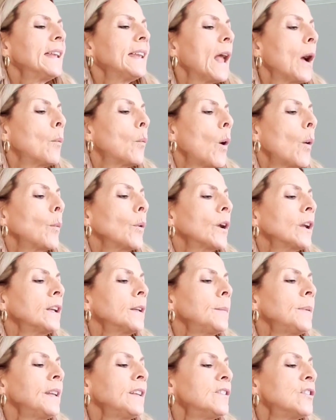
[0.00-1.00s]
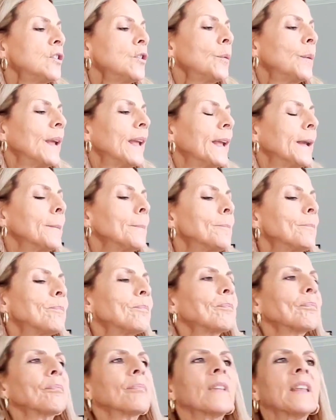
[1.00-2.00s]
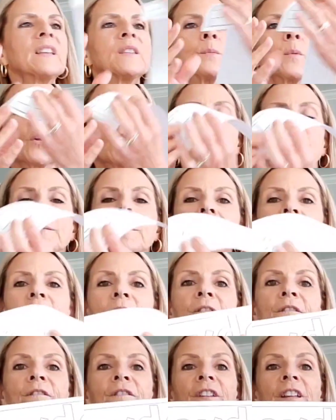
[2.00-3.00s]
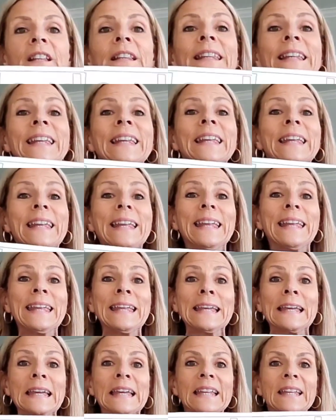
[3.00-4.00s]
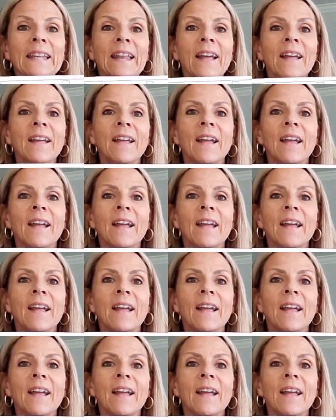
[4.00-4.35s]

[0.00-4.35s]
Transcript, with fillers: Now what we're going to be doing is we're going to be filling in